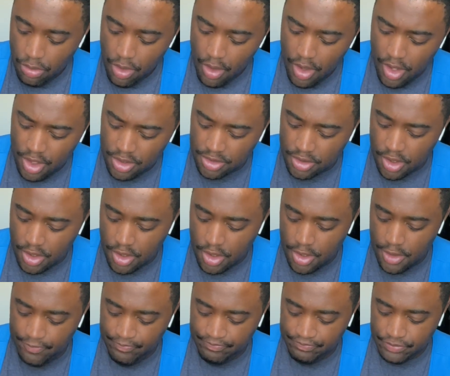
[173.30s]
is
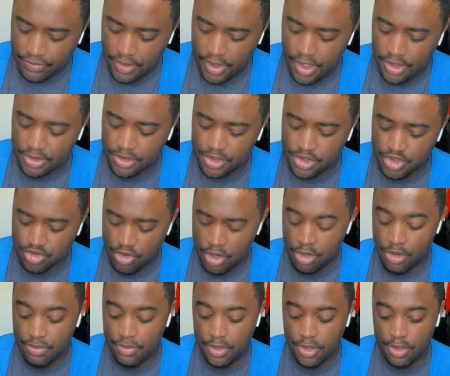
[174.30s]
good. It's a
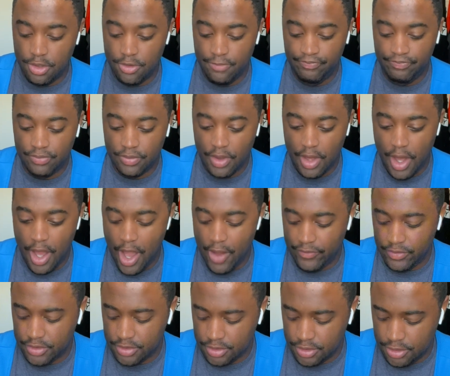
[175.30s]
struggle meal,
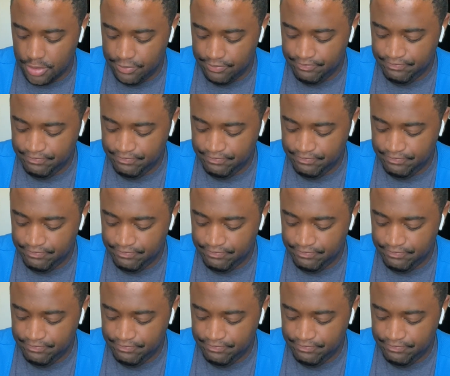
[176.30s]
obviously.